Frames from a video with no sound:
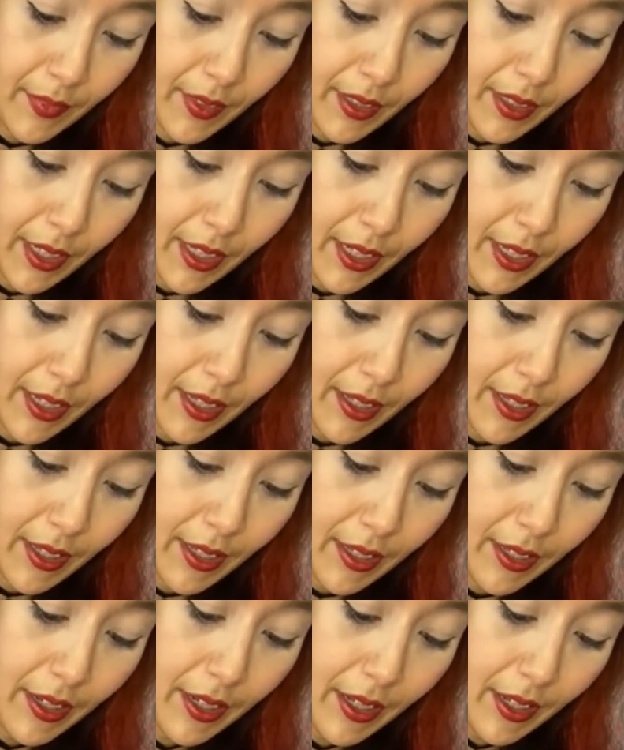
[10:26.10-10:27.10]

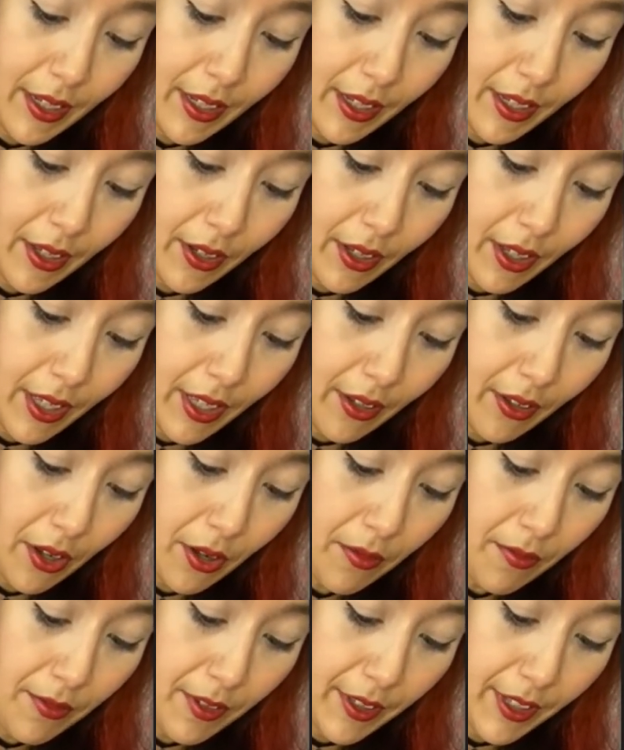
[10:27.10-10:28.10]
And
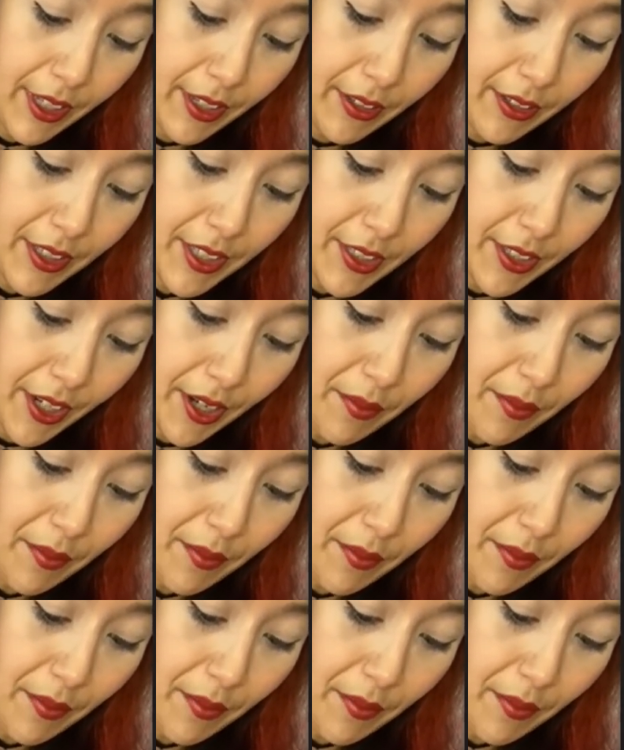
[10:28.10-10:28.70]
hopefully it'll start